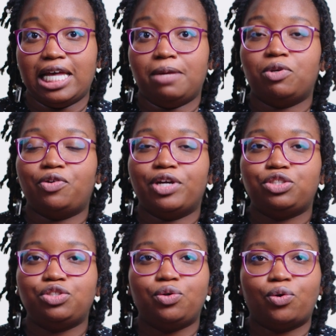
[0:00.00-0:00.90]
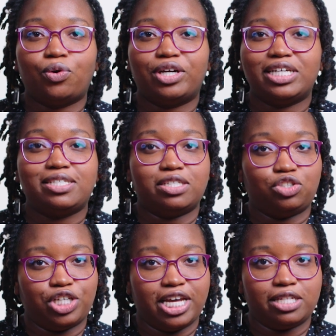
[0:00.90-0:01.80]
Immigration court is a
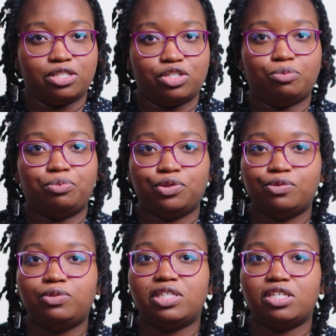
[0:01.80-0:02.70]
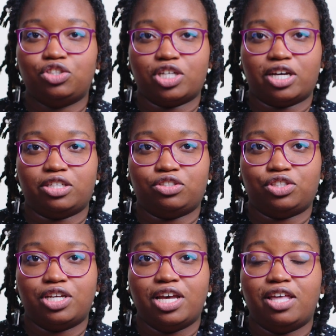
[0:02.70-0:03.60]
chance to prove to the judge